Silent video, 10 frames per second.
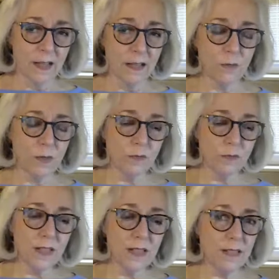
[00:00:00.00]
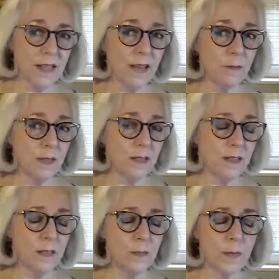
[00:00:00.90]
And it was really sad because
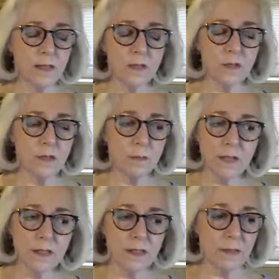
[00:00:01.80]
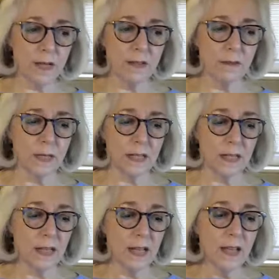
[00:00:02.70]
they spent a tremendous amount of
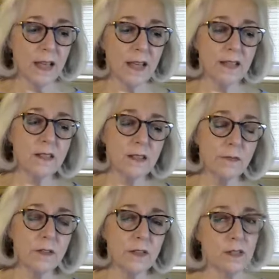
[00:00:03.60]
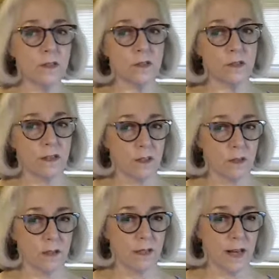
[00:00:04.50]
money and several years trying to
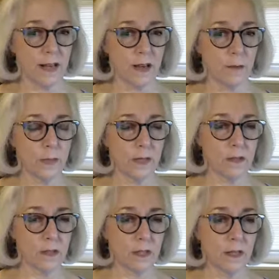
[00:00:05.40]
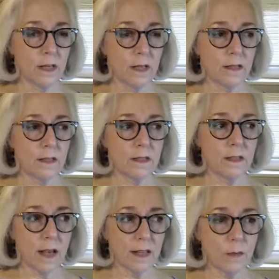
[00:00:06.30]
sort that out because the
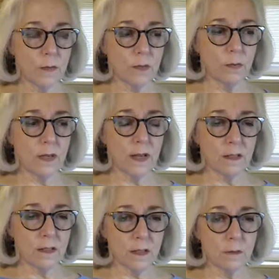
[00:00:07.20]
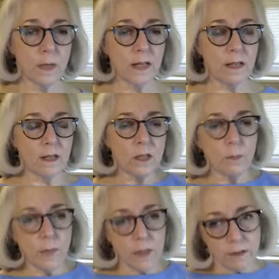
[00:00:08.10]
documents were not done by an
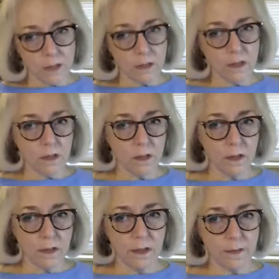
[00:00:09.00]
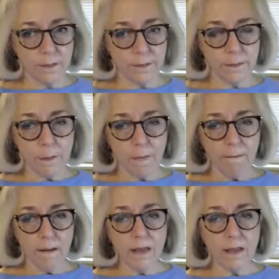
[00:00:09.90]
experienced attorney.
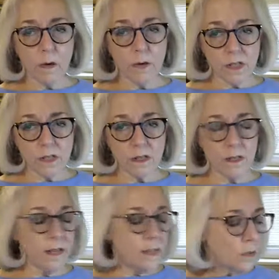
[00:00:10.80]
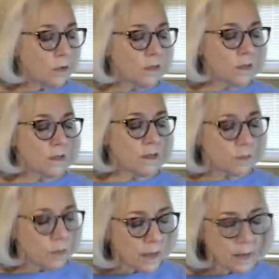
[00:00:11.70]
And the questions and the
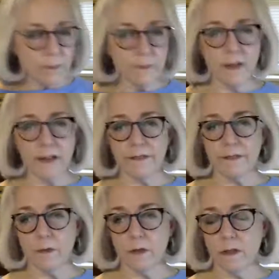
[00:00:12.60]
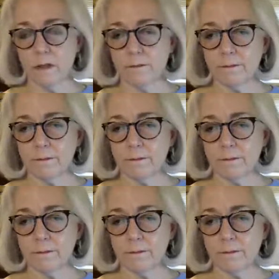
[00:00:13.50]
alternates were not provided for.